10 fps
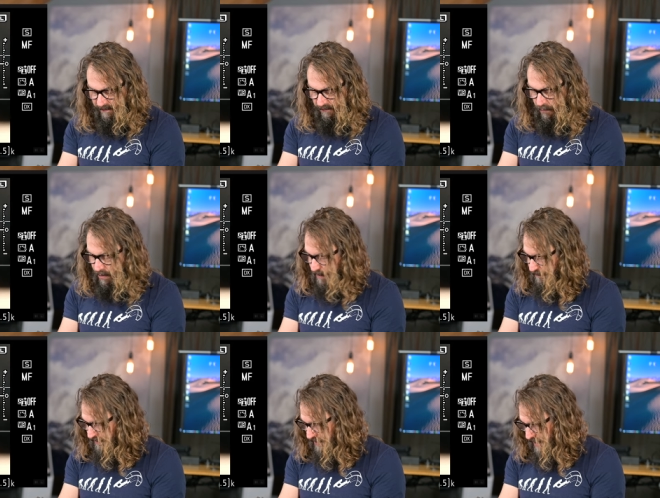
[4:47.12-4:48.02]
that's going on
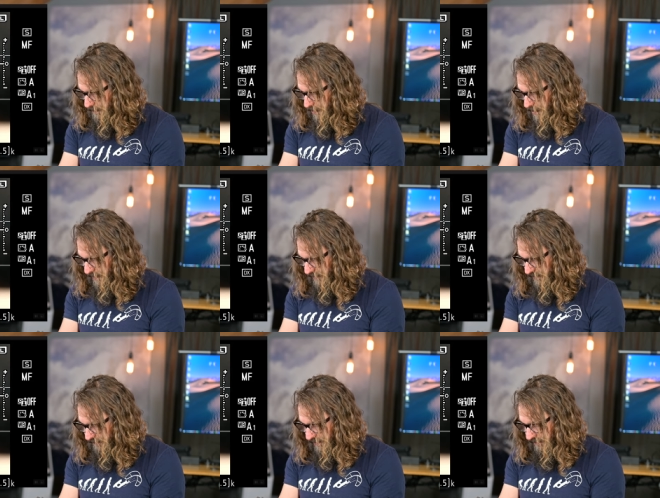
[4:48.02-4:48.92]
with the camera. All that
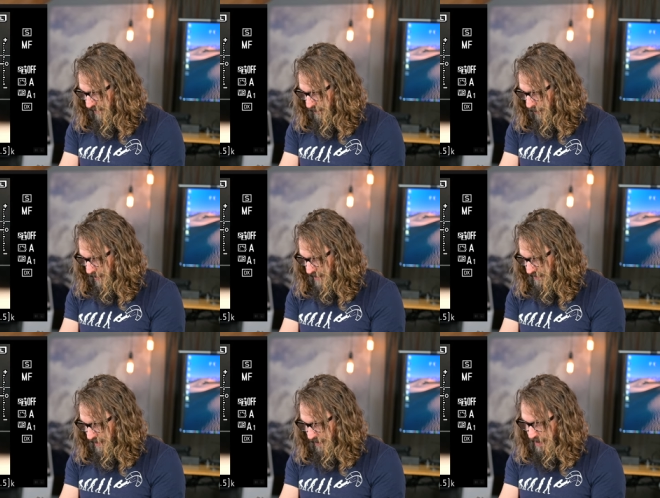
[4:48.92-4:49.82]
stuff's accessible
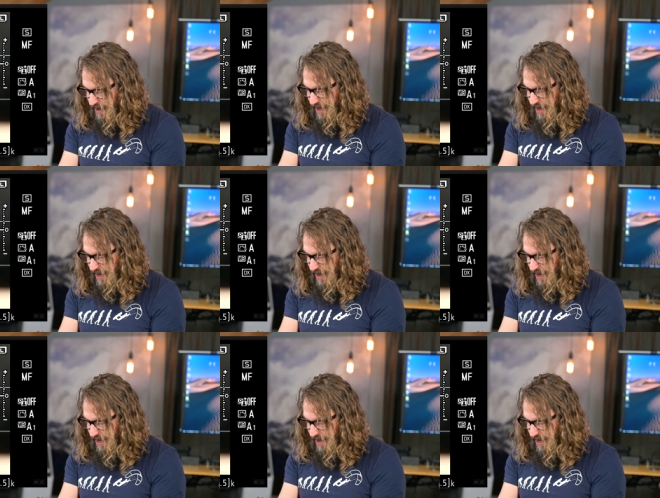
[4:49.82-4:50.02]
right there.